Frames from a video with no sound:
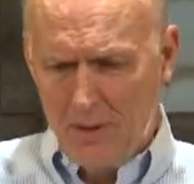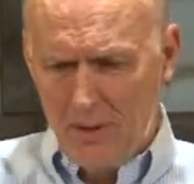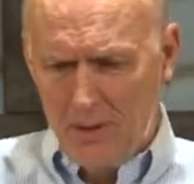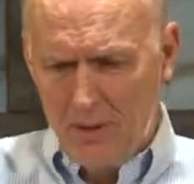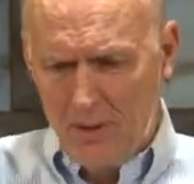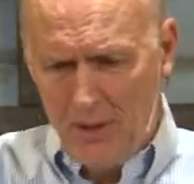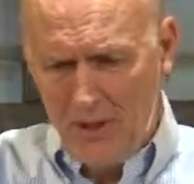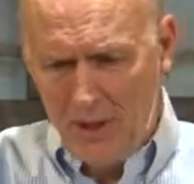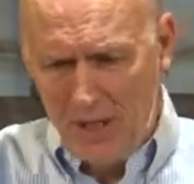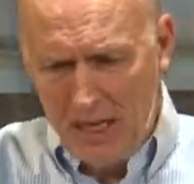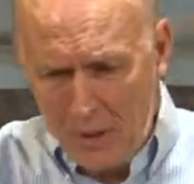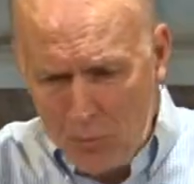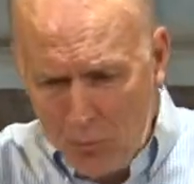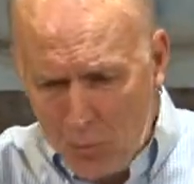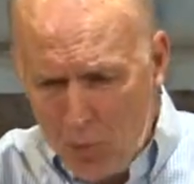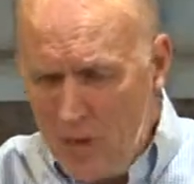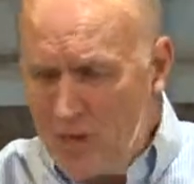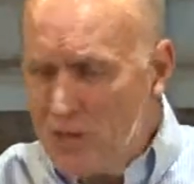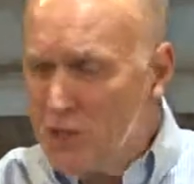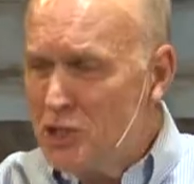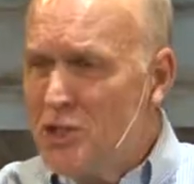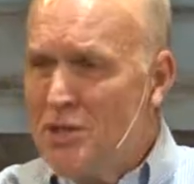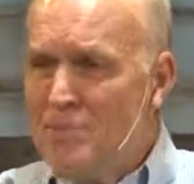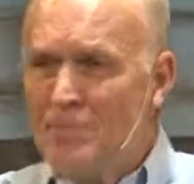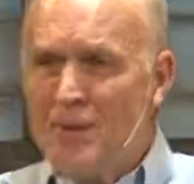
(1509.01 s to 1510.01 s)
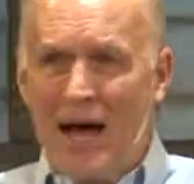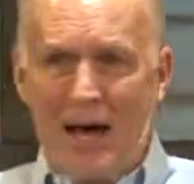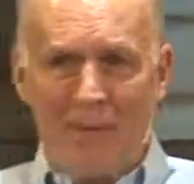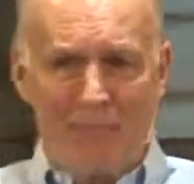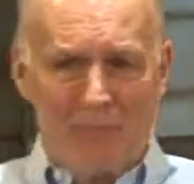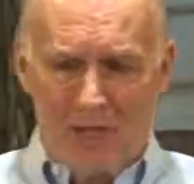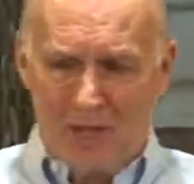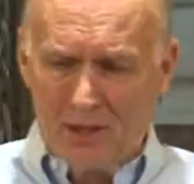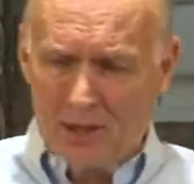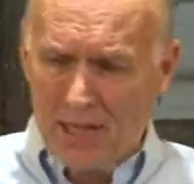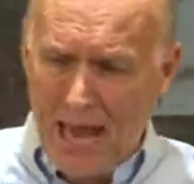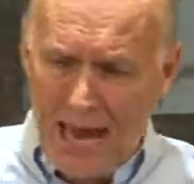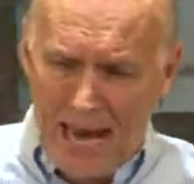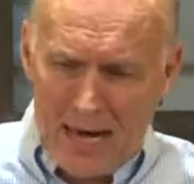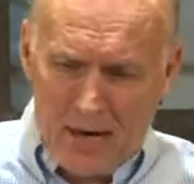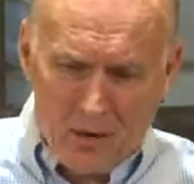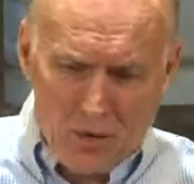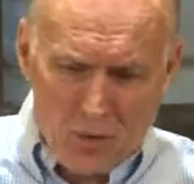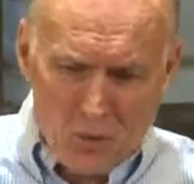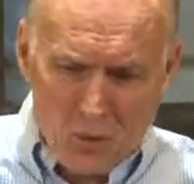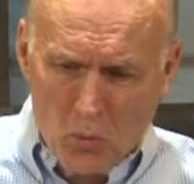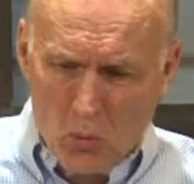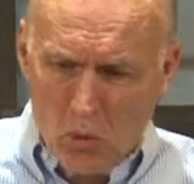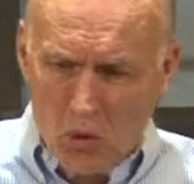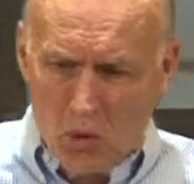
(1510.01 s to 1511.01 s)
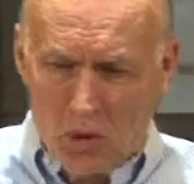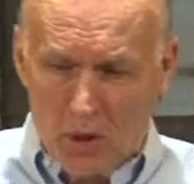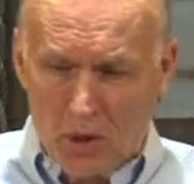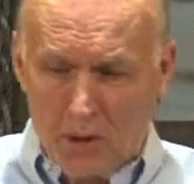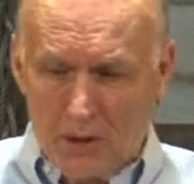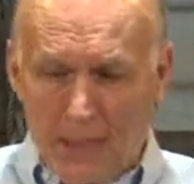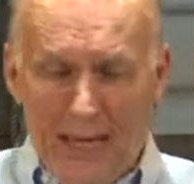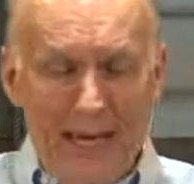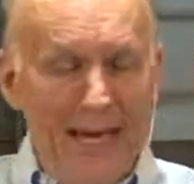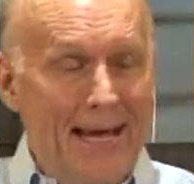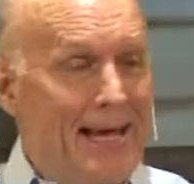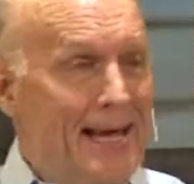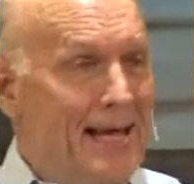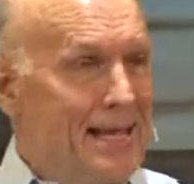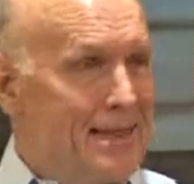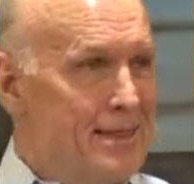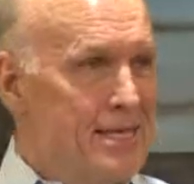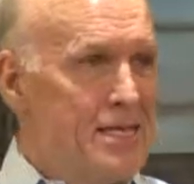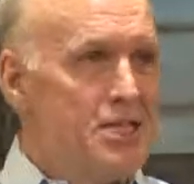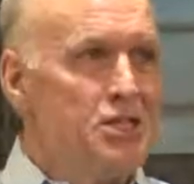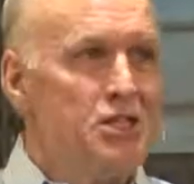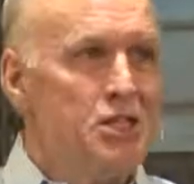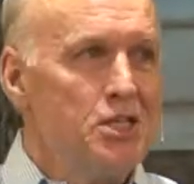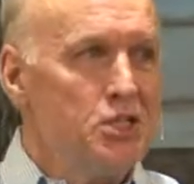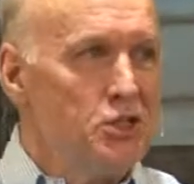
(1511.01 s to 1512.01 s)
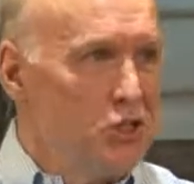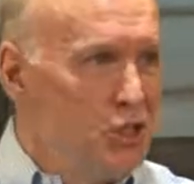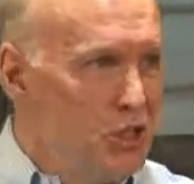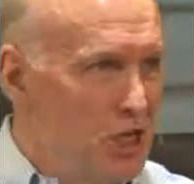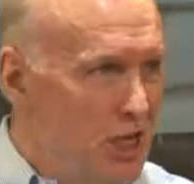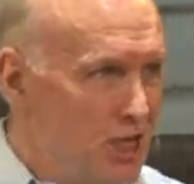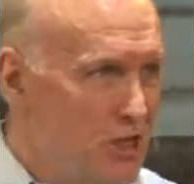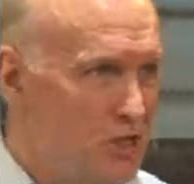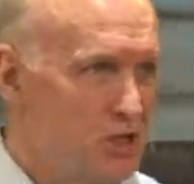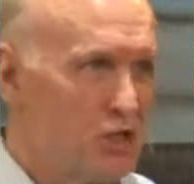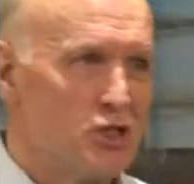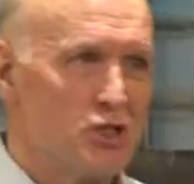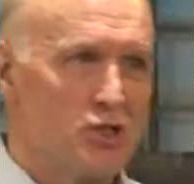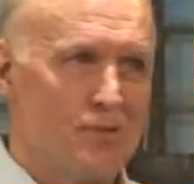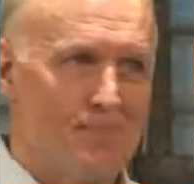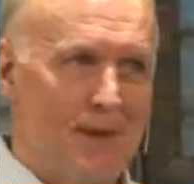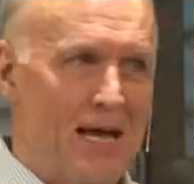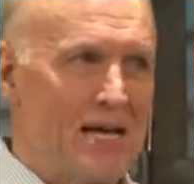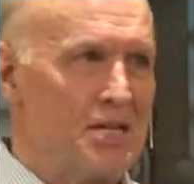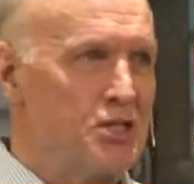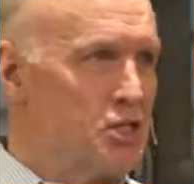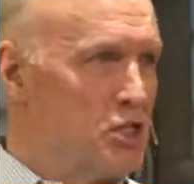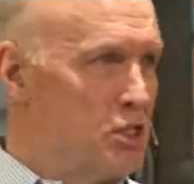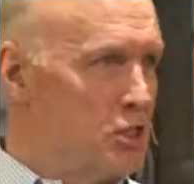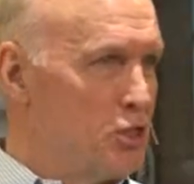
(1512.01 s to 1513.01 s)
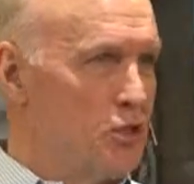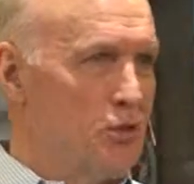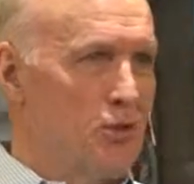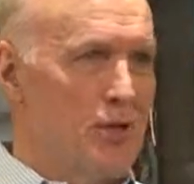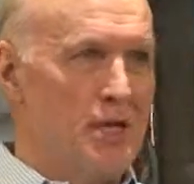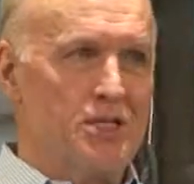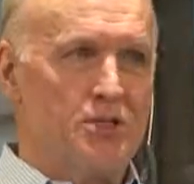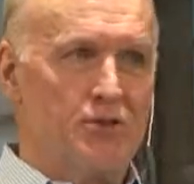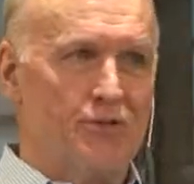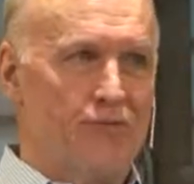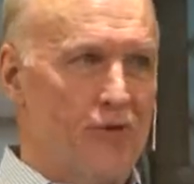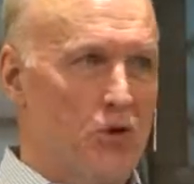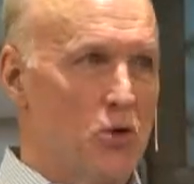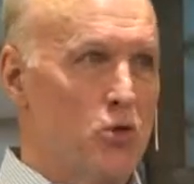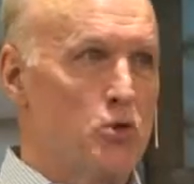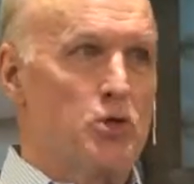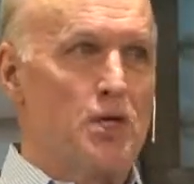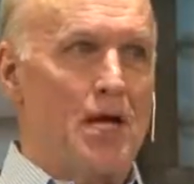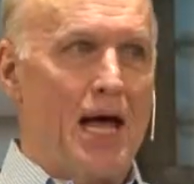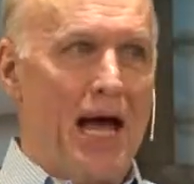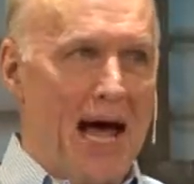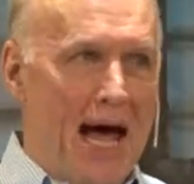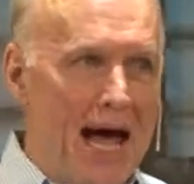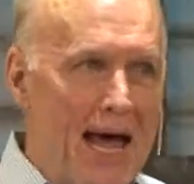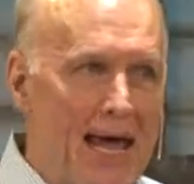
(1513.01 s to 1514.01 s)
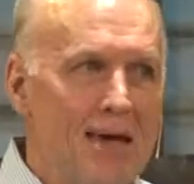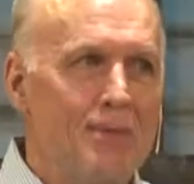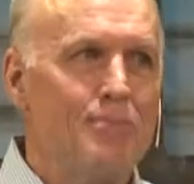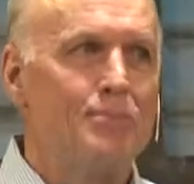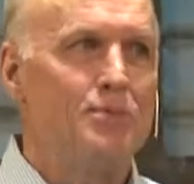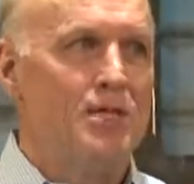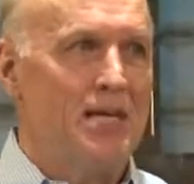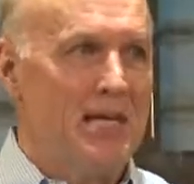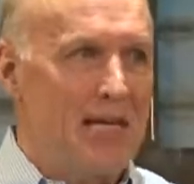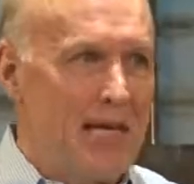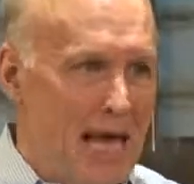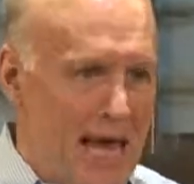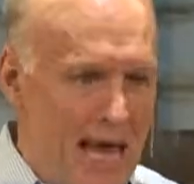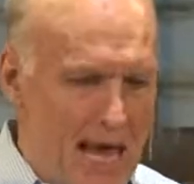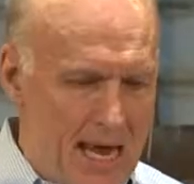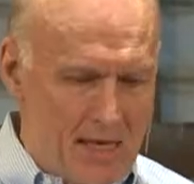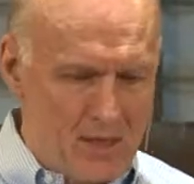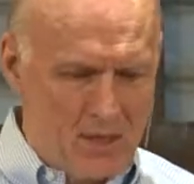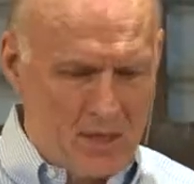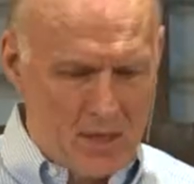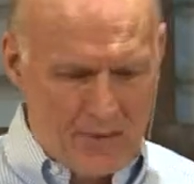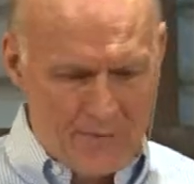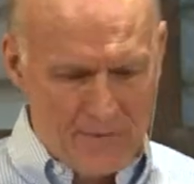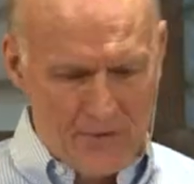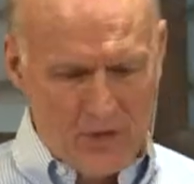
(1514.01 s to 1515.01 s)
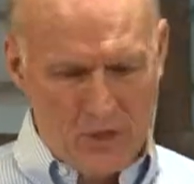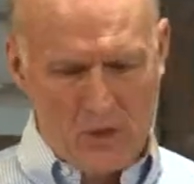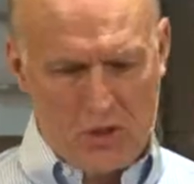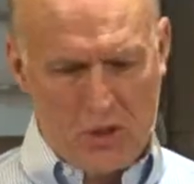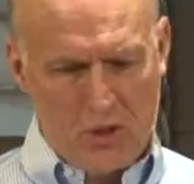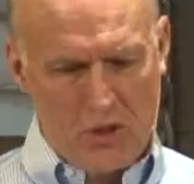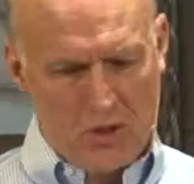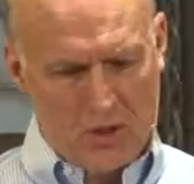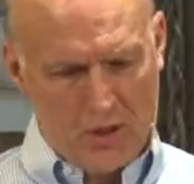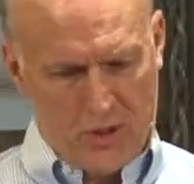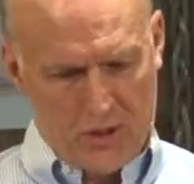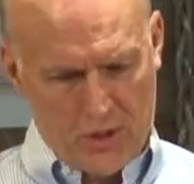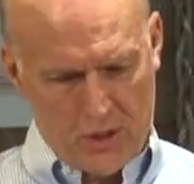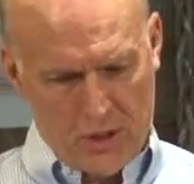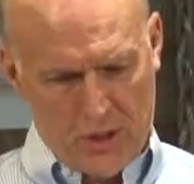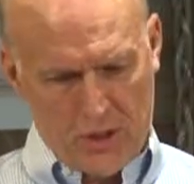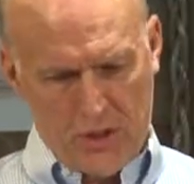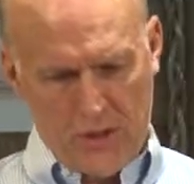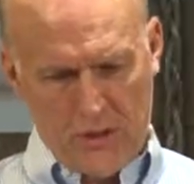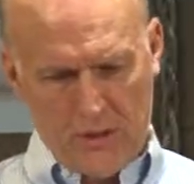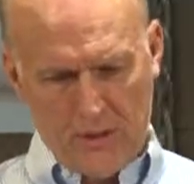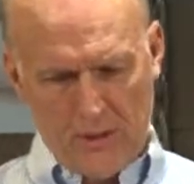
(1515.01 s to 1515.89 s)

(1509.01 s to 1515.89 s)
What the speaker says: You need wisdom. I'm the light of the world. This is Jesus' message to us, folks. I am the end of the search.